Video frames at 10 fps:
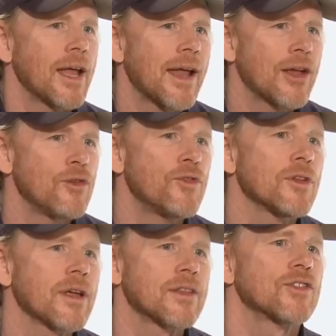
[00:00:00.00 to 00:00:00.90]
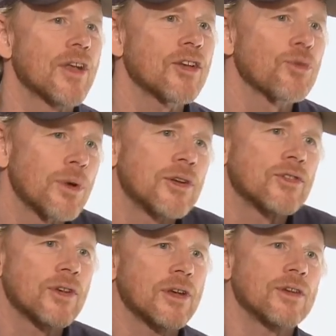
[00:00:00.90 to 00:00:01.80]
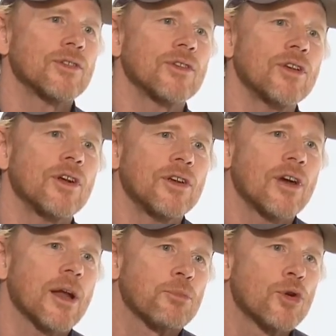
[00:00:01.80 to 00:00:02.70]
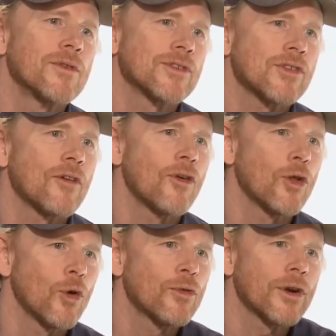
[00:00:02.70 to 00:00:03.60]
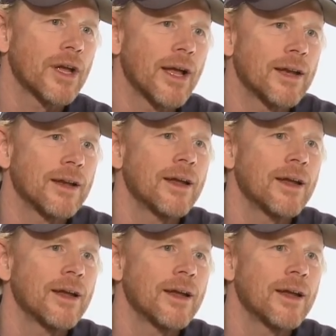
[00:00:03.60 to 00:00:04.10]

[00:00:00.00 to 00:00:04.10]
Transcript: and now you feel like this next one is, is you know, you got to prove yourself all over again.